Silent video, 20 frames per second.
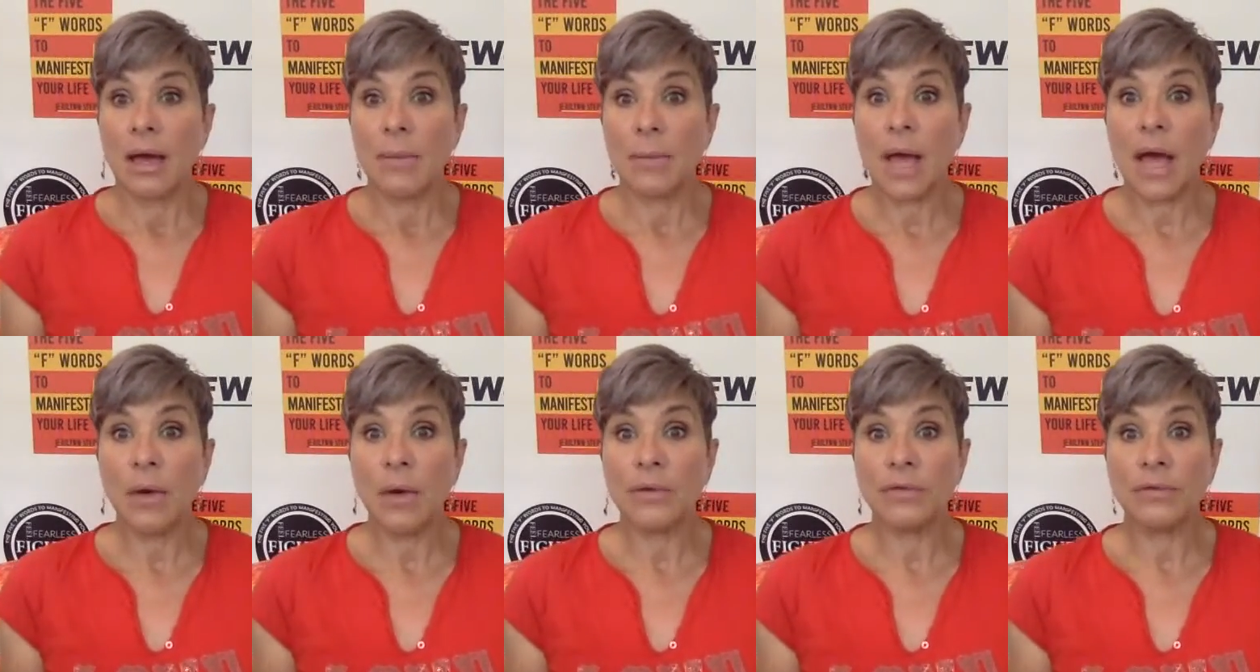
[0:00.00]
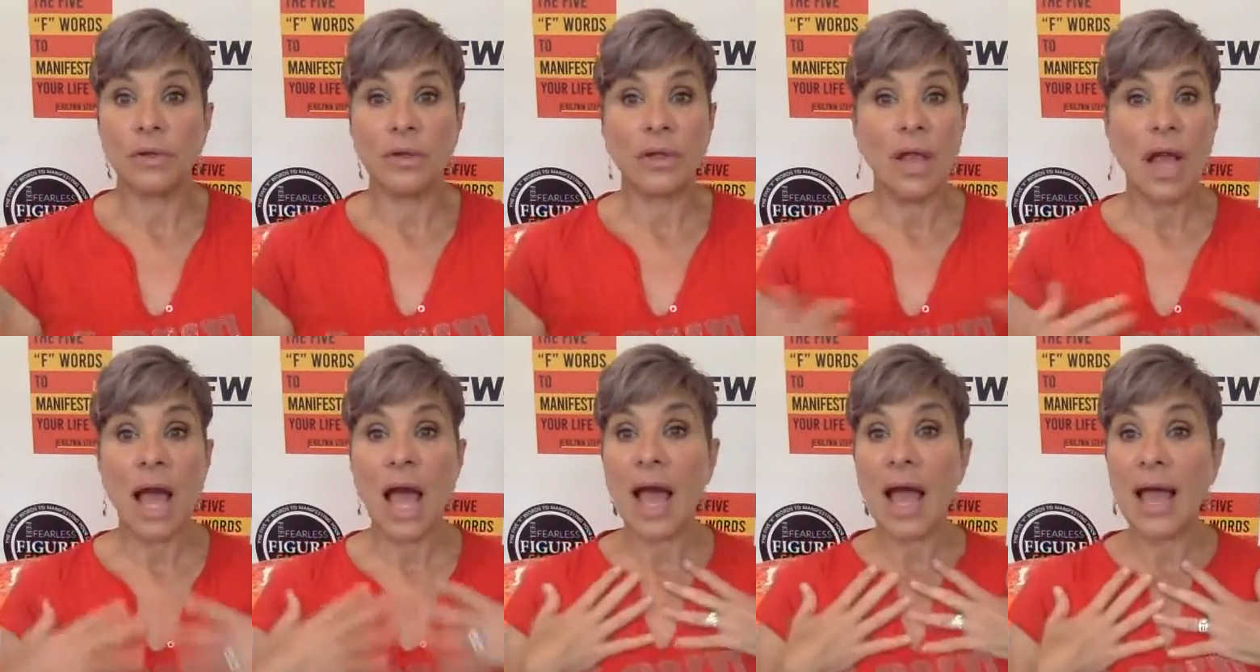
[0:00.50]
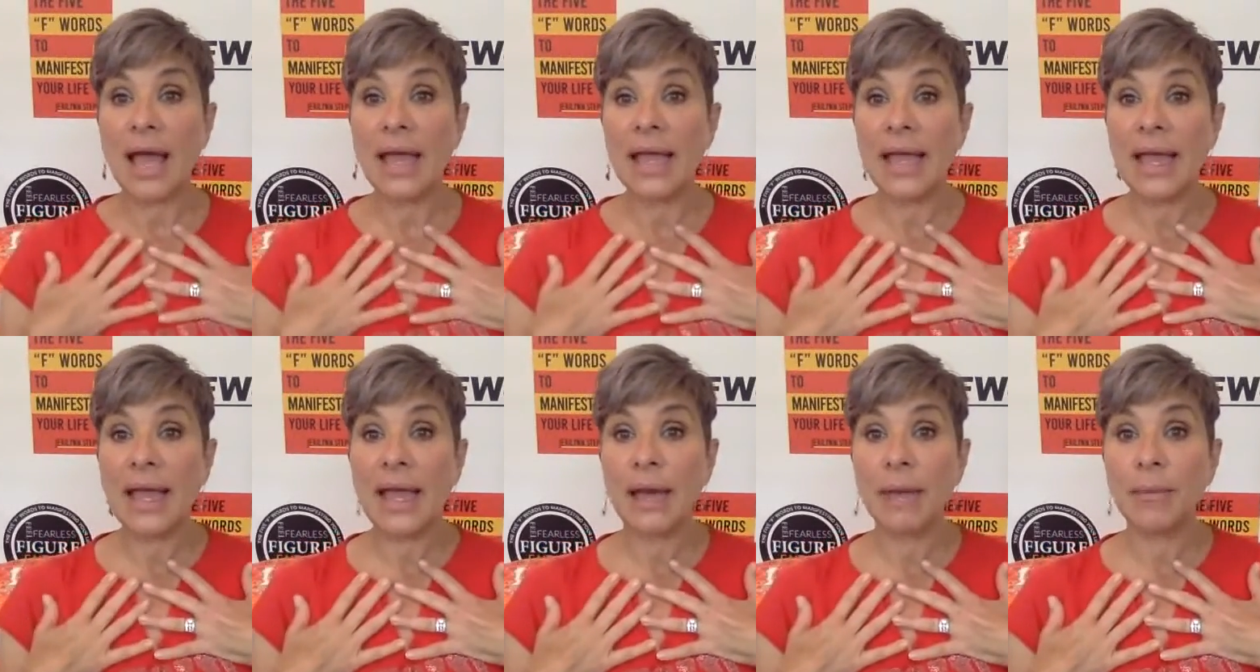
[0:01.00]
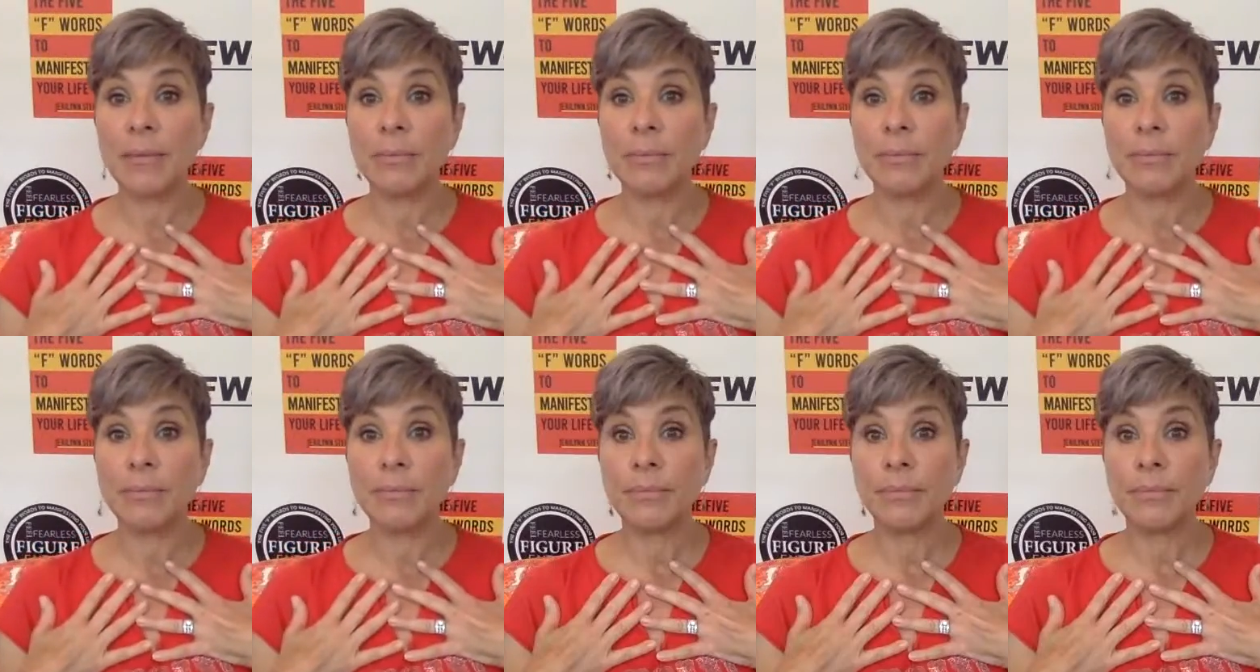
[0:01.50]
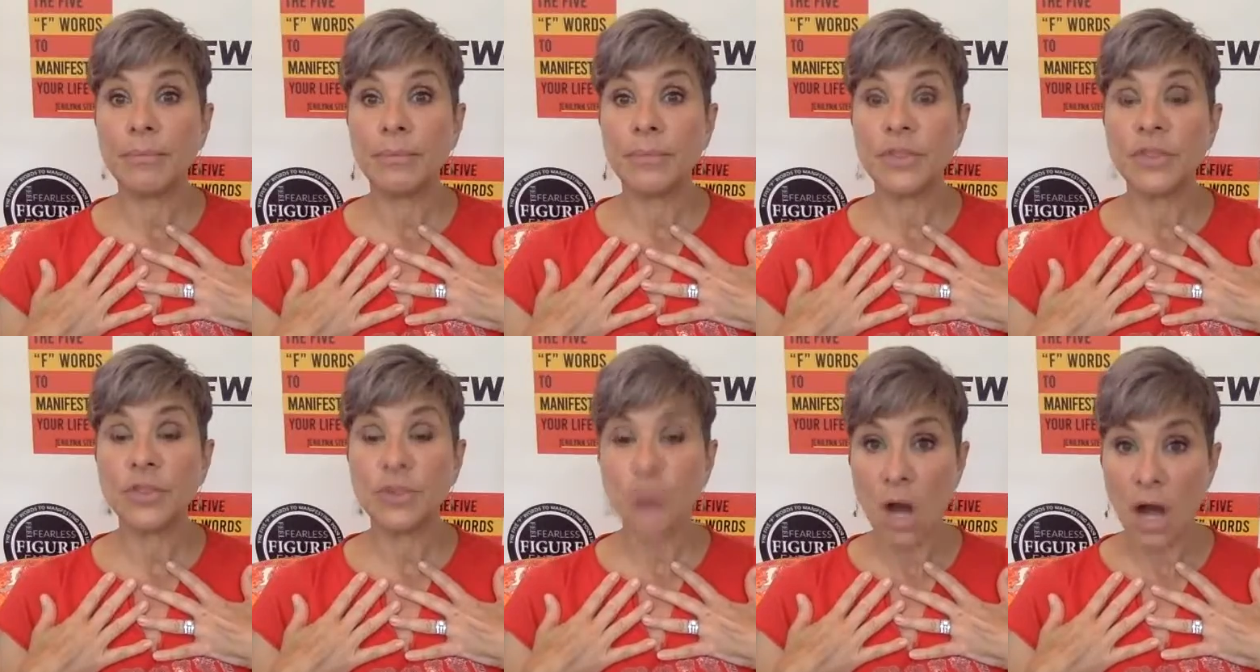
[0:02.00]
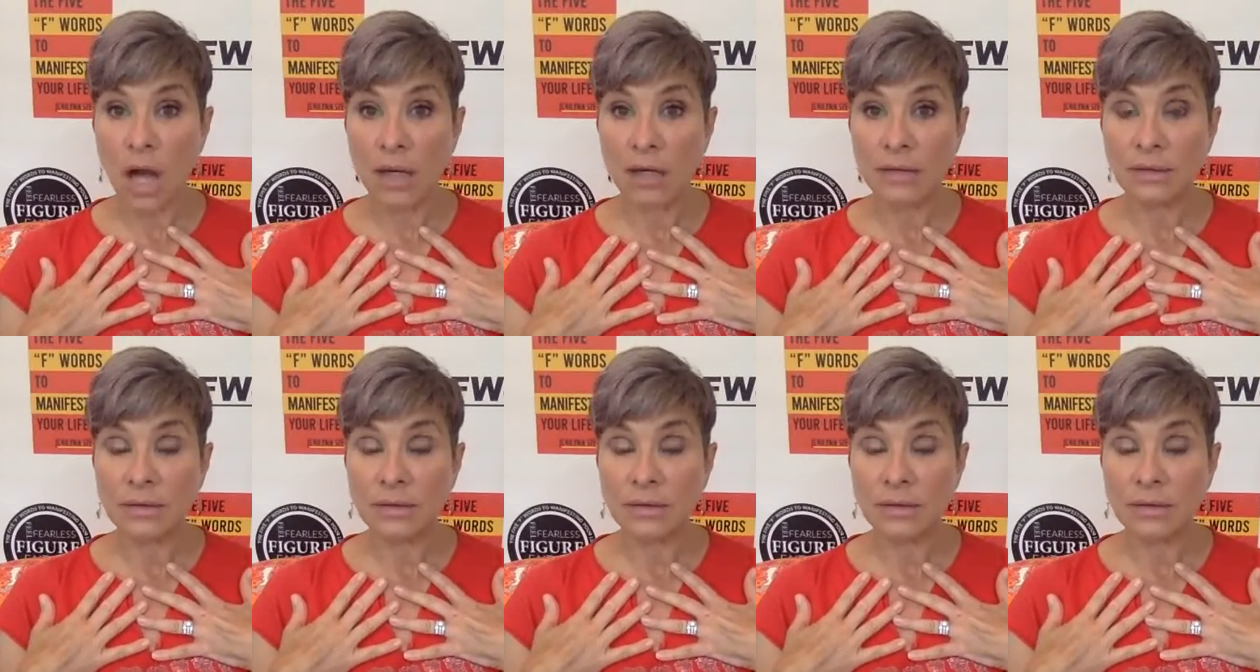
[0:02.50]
powerful. I am strong.